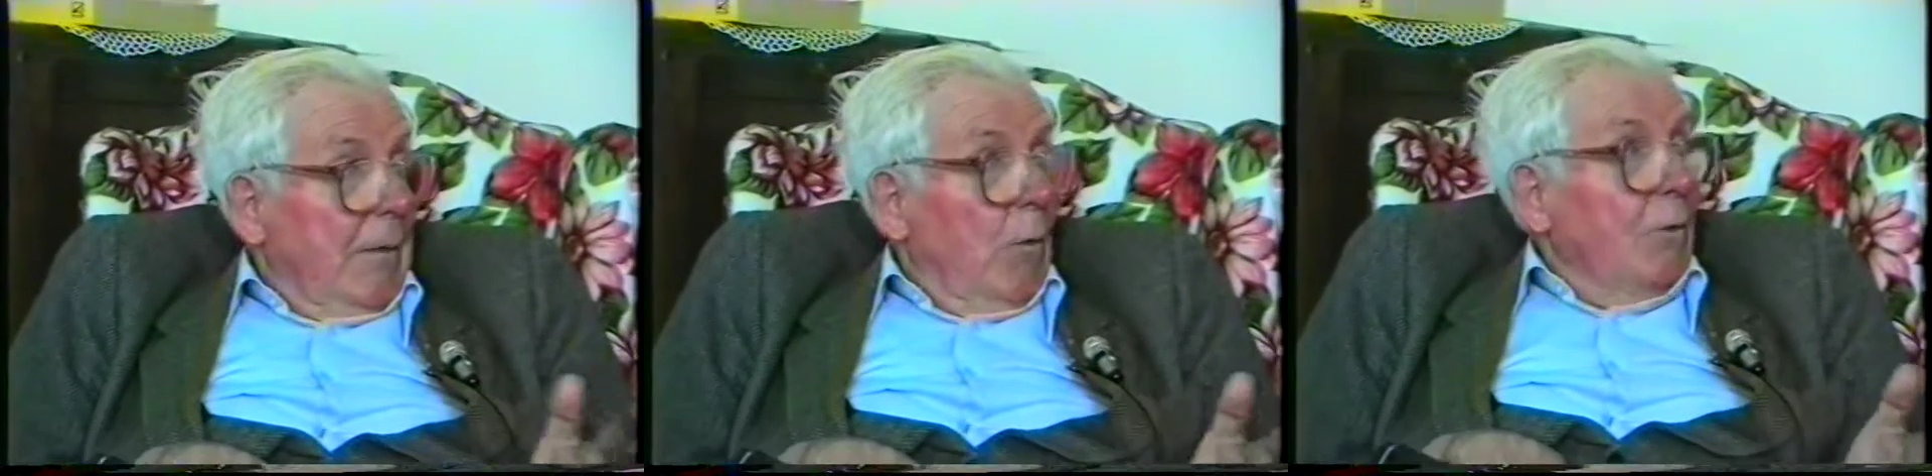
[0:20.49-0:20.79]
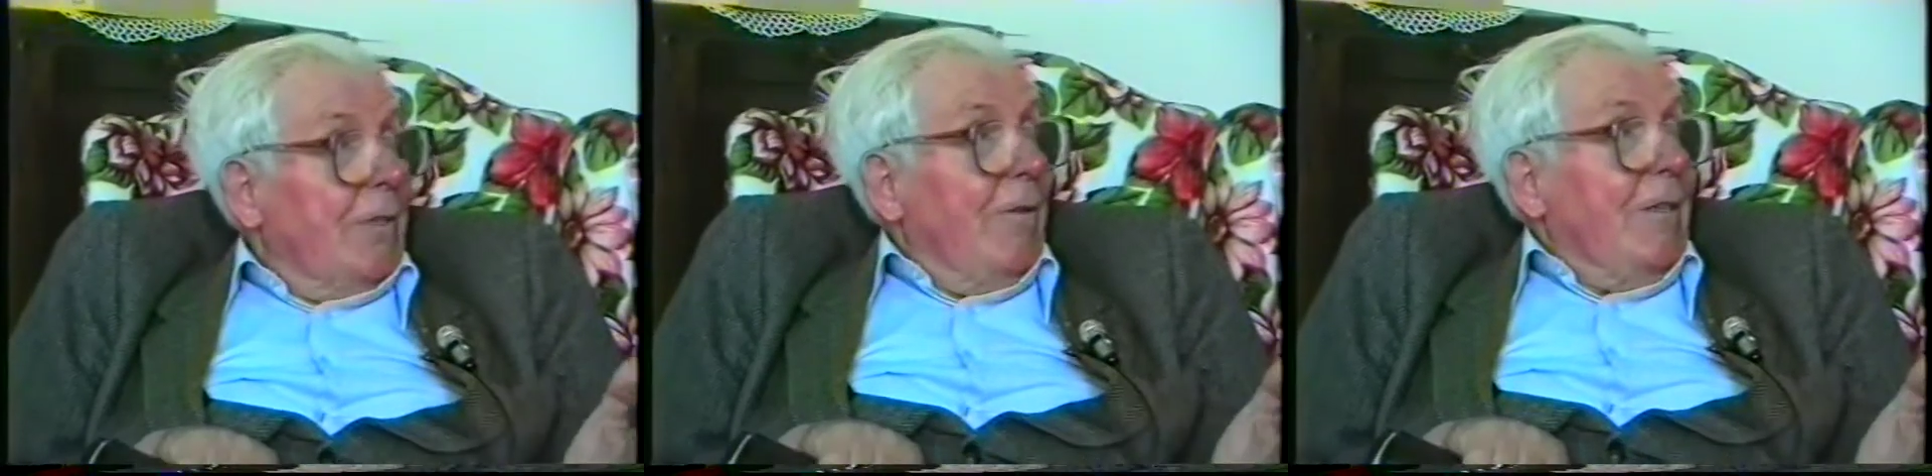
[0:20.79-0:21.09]

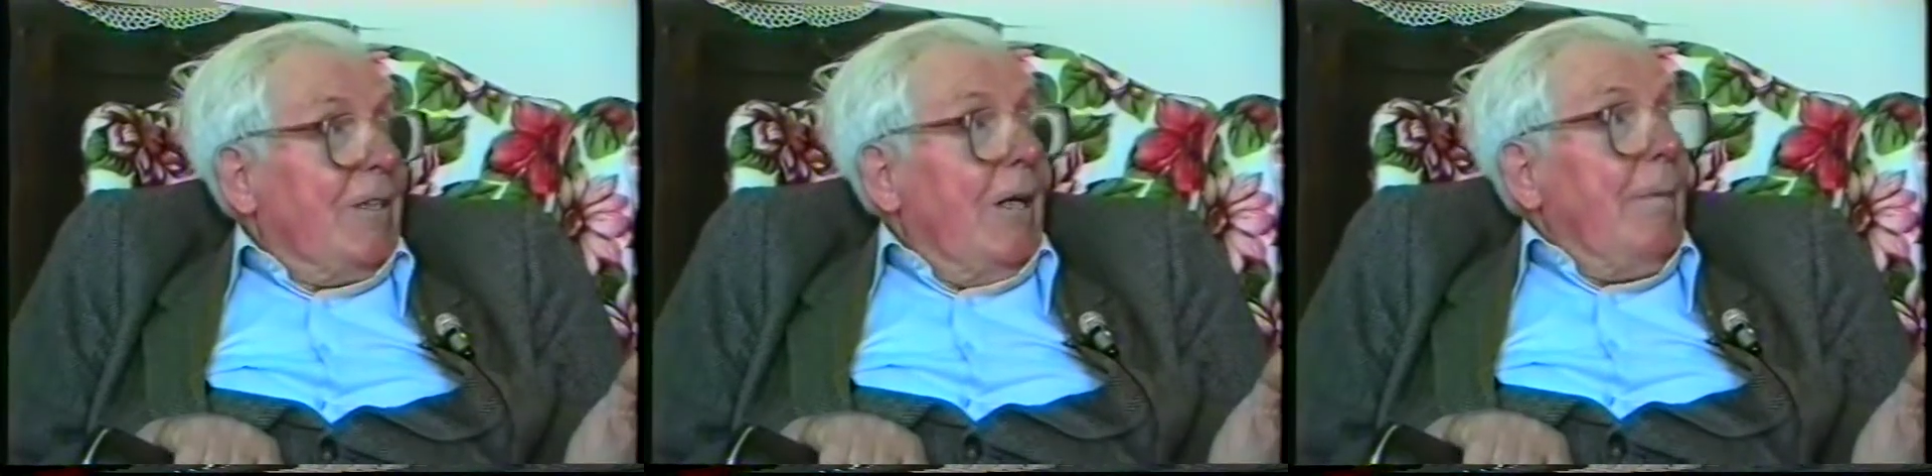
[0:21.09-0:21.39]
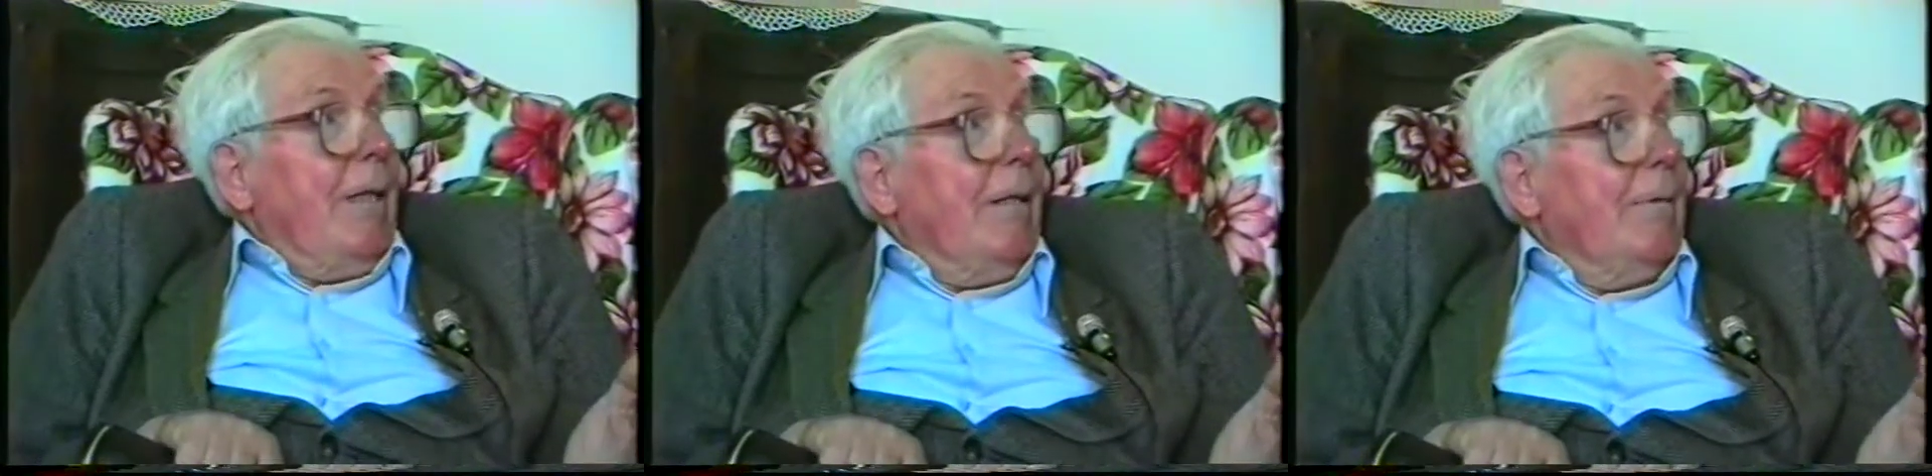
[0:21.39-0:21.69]
also this
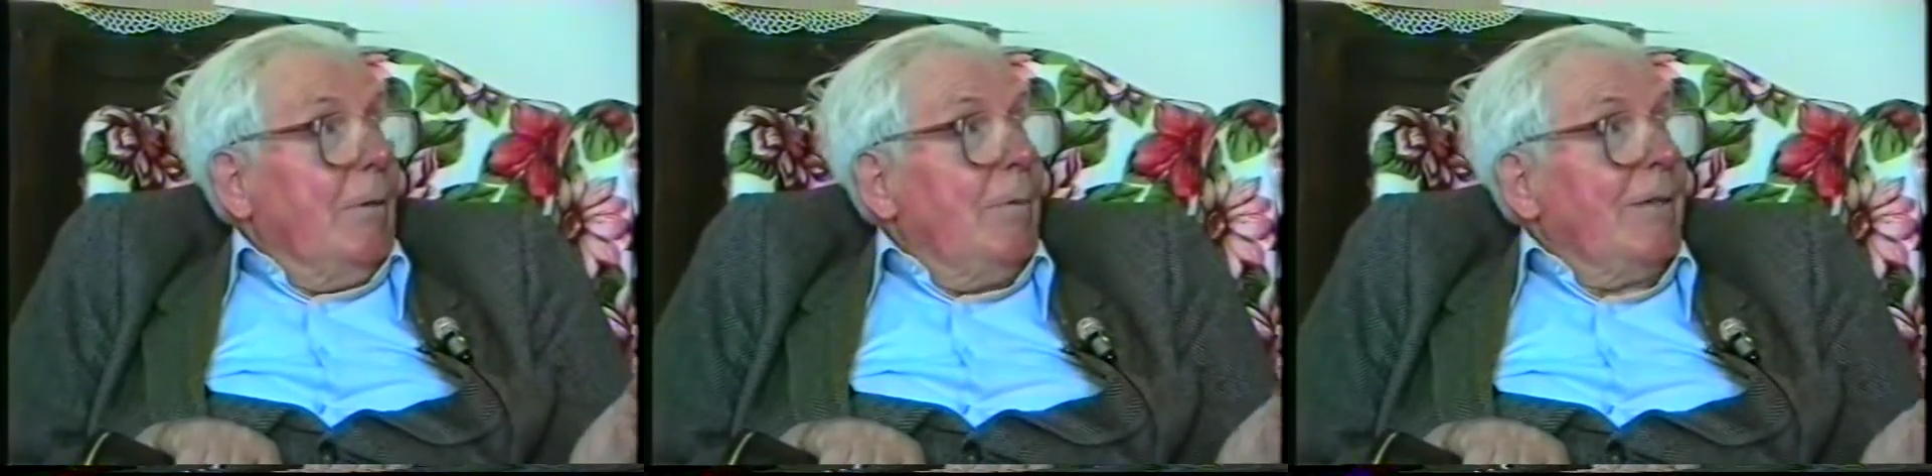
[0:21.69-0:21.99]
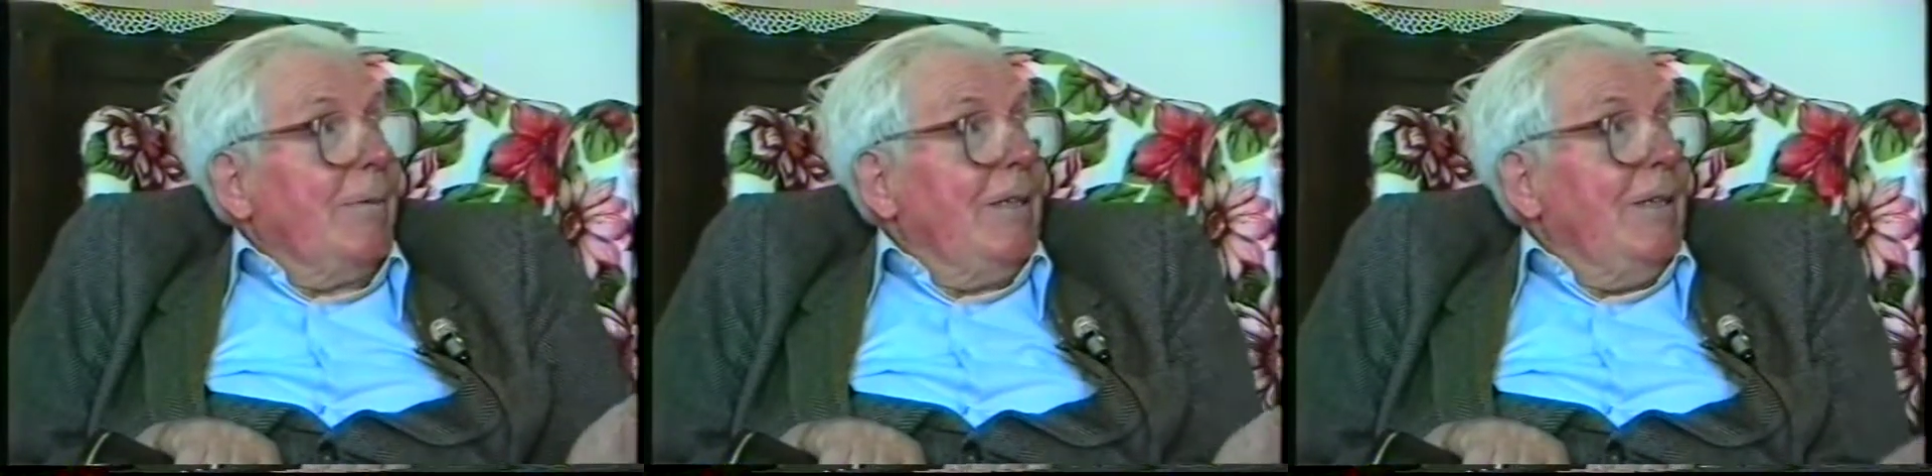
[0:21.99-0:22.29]
time of year,
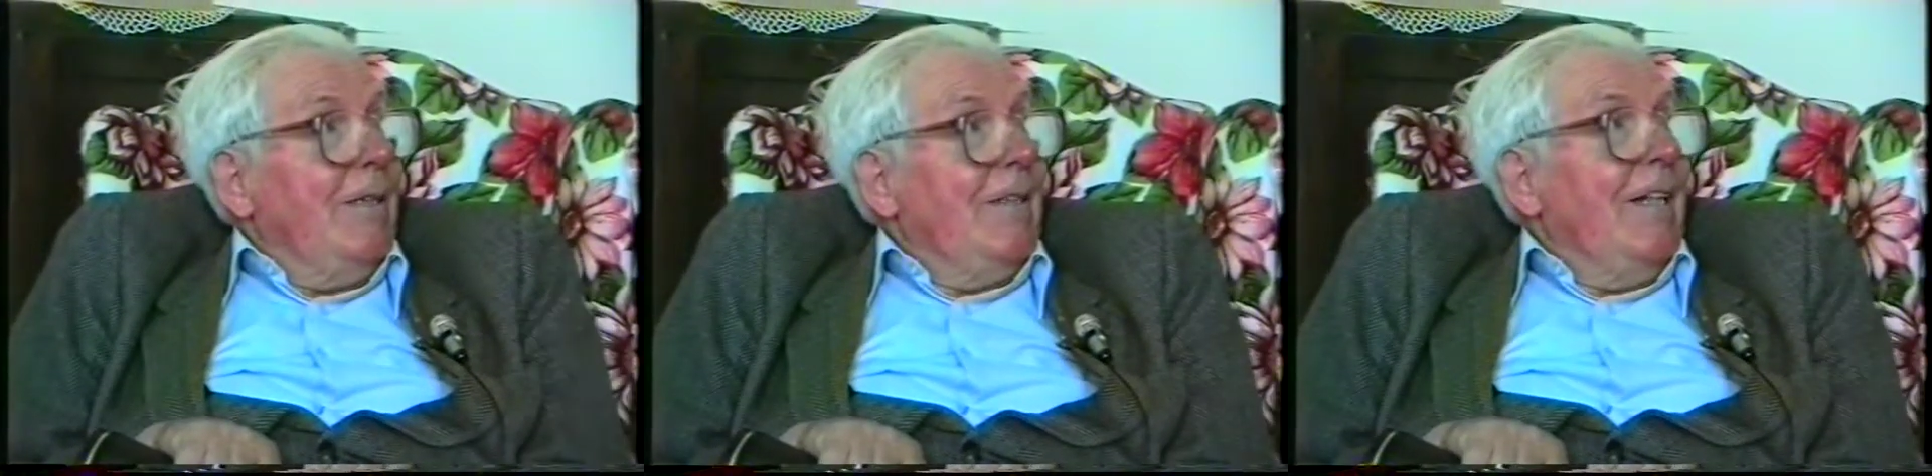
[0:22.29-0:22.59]
almost within a